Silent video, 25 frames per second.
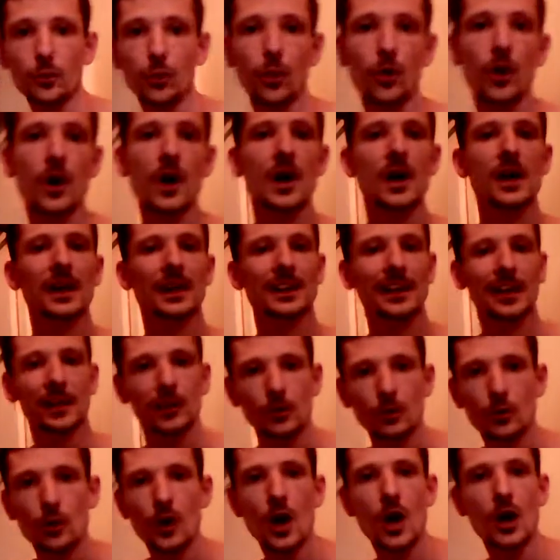sort of get
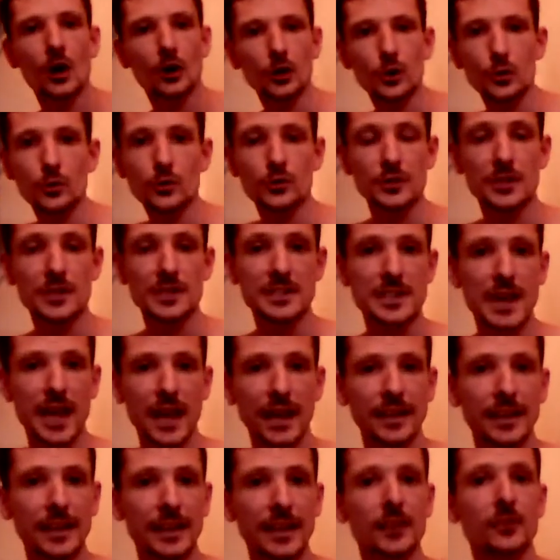you used to the
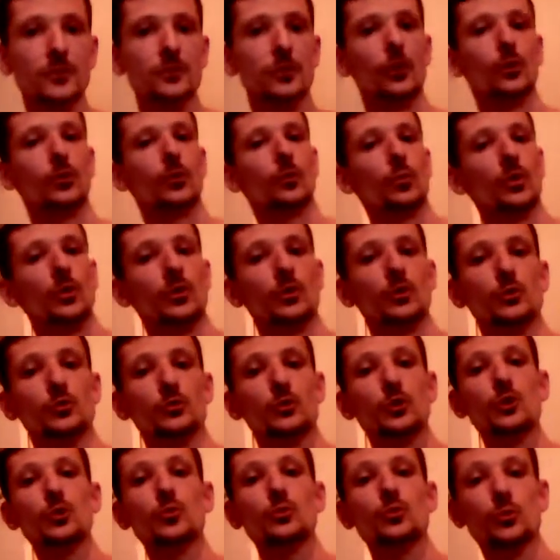technique so that when you
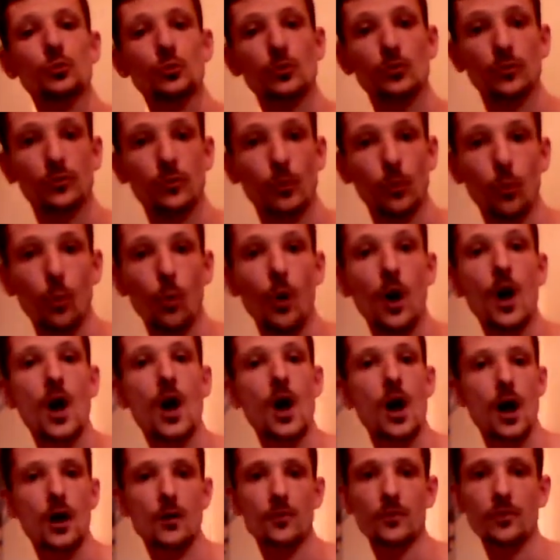do do the full
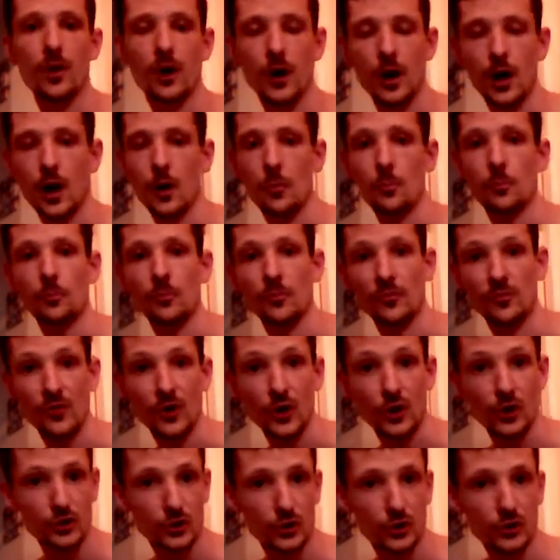uh, um,
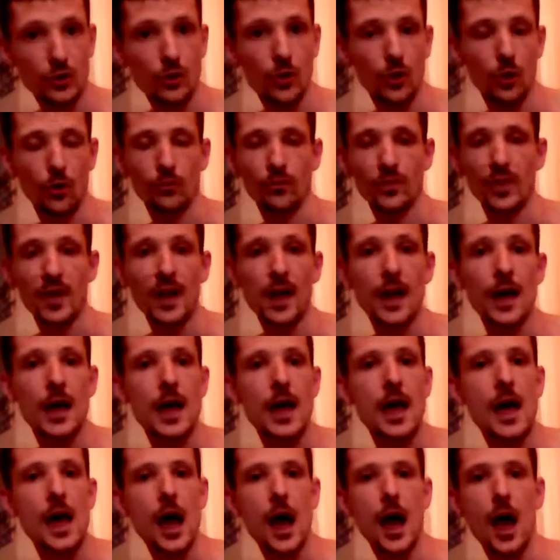version of that,
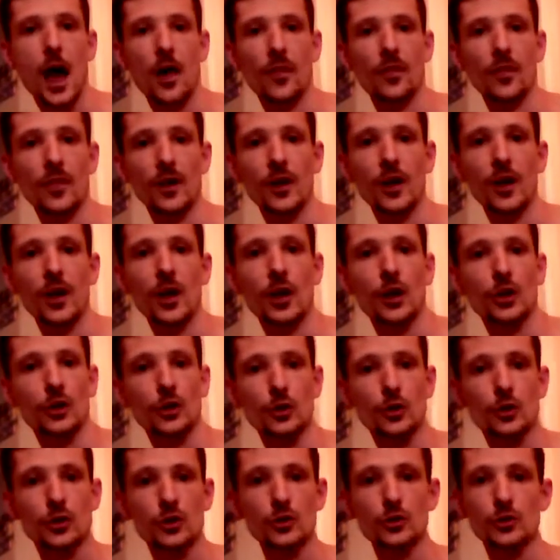uh, that
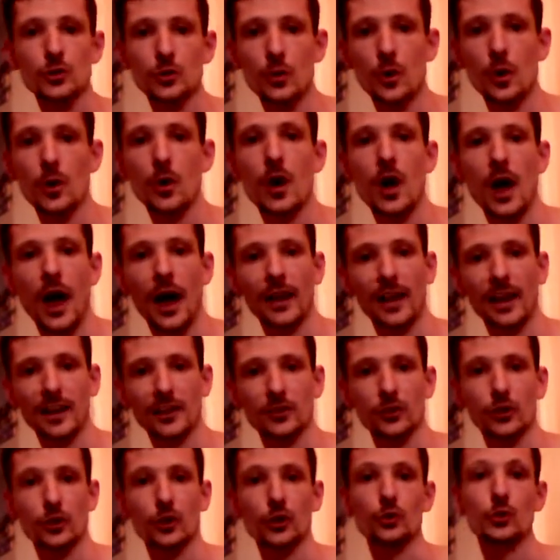you can do it and
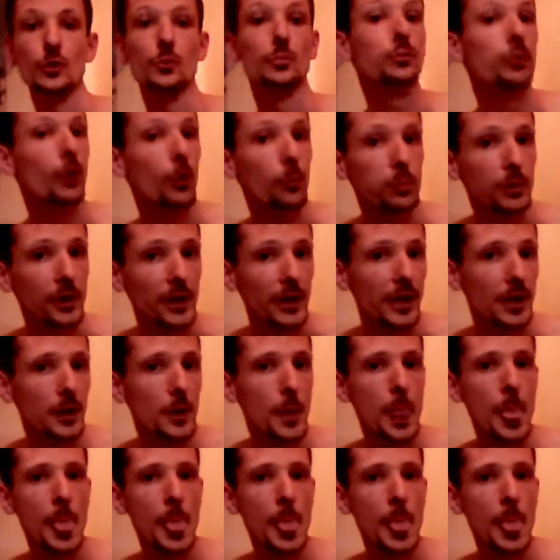execute it properly.